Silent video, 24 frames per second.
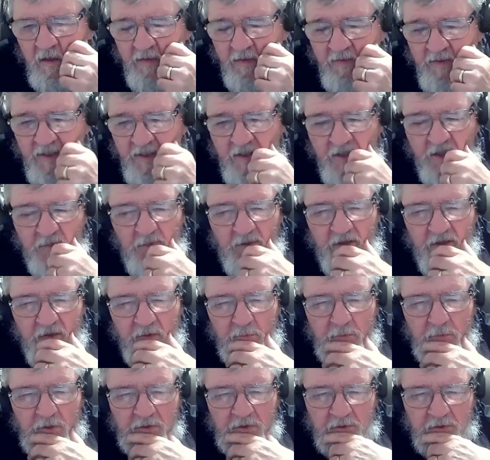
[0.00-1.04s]
I have to ask about
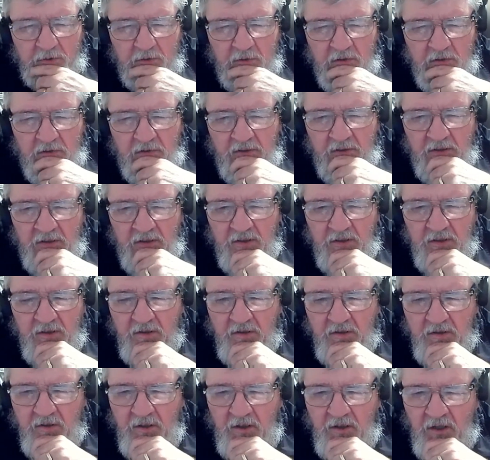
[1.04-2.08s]
your mother in this.
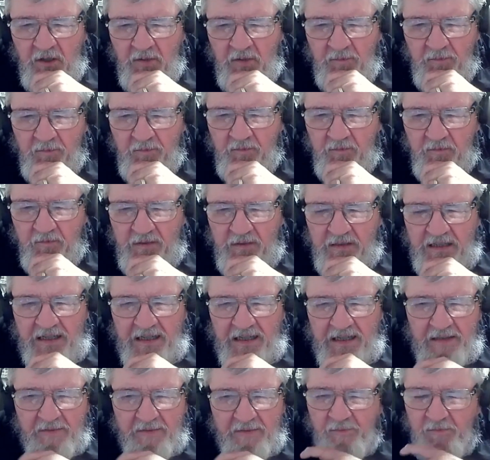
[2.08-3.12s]
Um,
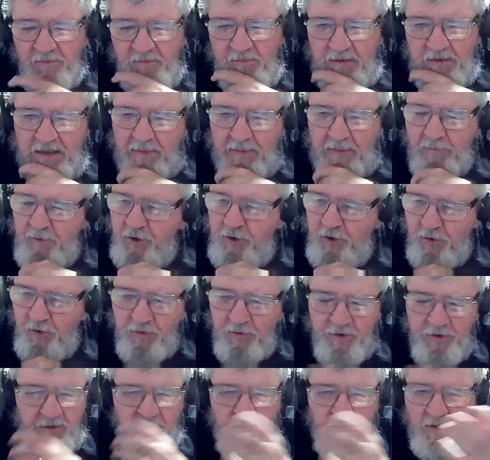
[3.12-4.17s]
I'm
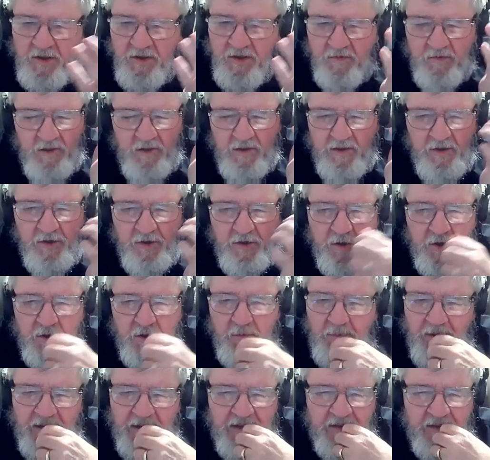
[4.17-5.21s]
sure she must have at least
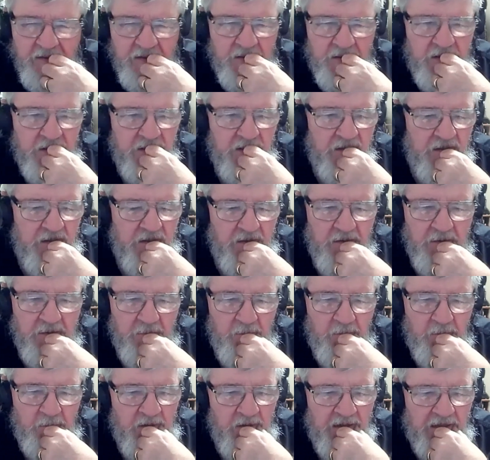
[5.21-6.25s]
suspected,
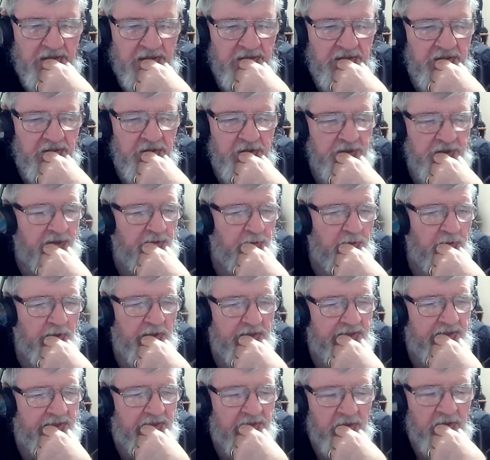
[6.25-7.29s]
but did she ever
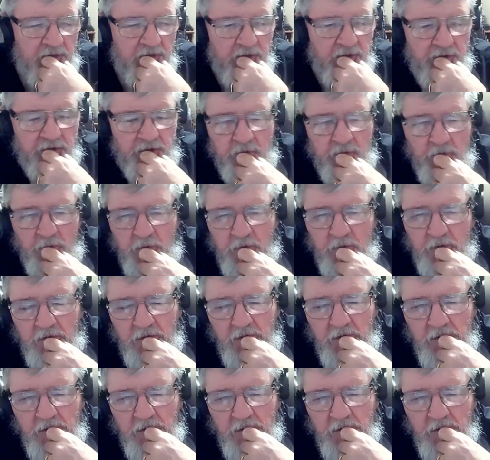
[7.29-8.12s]
let that on to you?